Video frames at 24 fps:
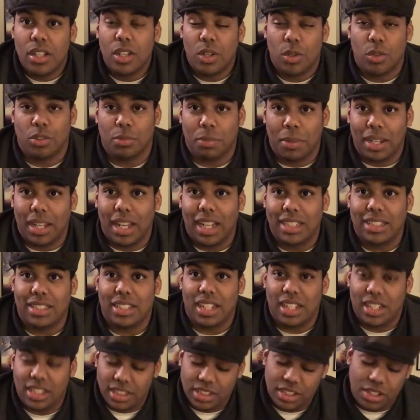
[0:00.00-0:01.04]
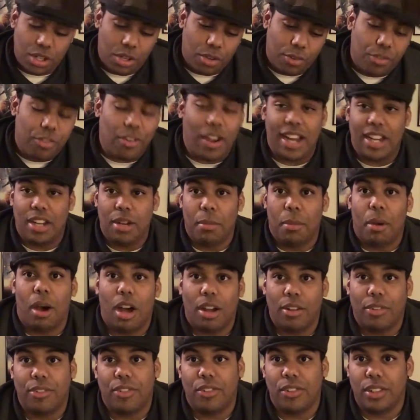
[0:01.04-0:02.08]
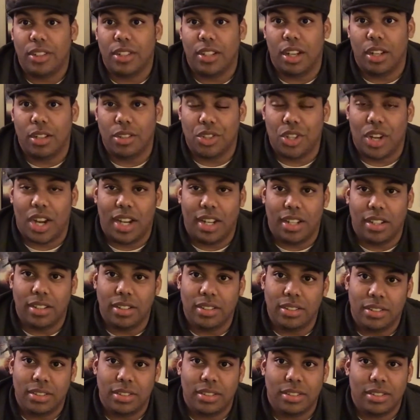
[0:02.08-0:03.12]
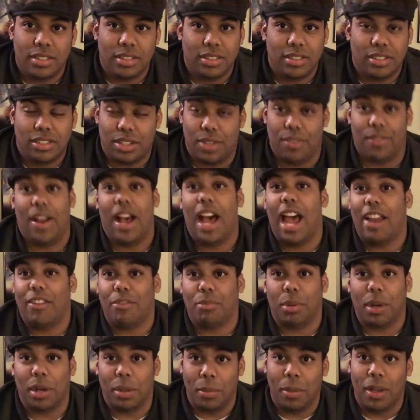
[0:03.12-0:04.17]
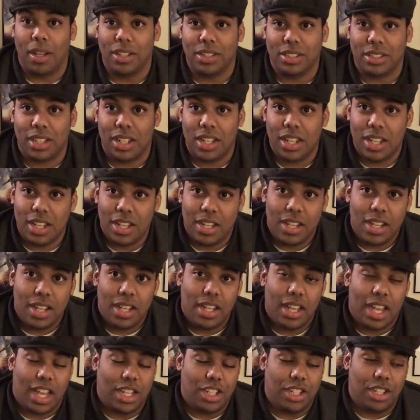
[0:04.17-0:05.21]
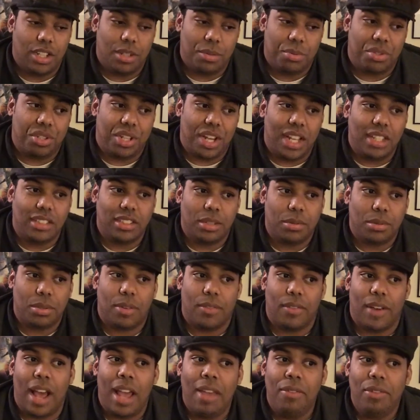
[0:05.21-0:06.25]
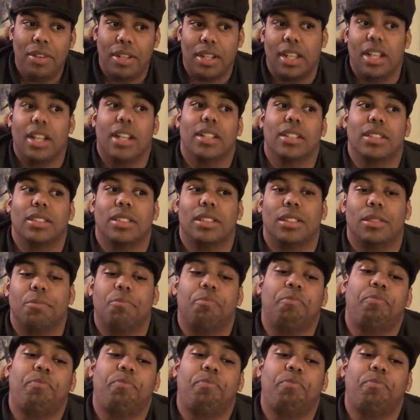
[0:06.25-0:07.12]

who was molested. He's, you know, fighting them off, you know, trying to survive pretty much. And she ends up surviving because